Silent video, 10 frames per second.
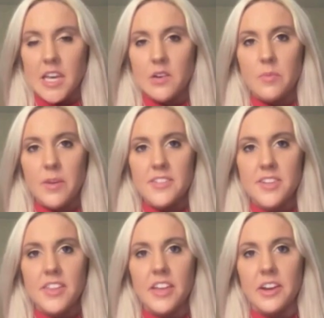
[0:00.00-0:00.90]
Yeah, well,
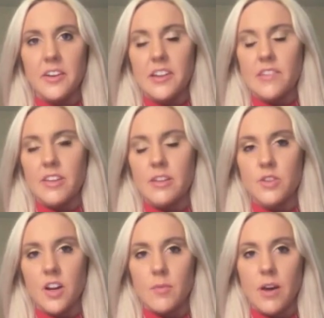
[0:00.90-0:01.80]
based on that narrative that you
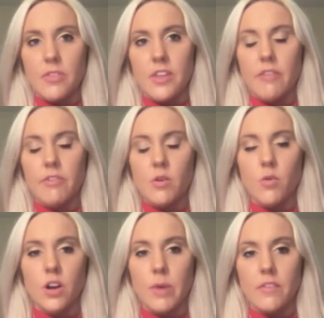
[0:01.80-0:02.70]
talk about, that every
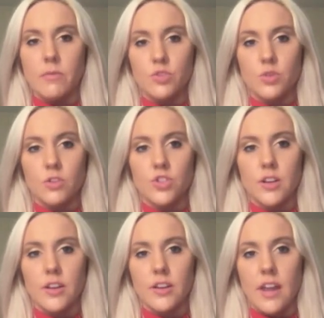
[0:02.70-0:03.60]
quarterback from
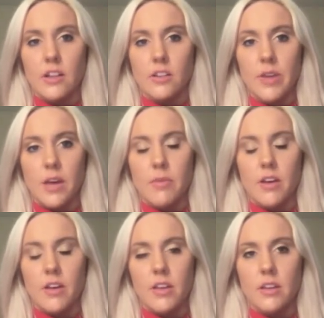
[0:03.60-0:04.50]
Georgia and
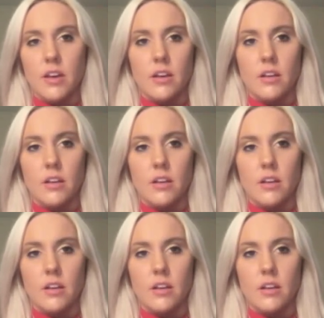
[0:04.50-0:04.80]
Alabama and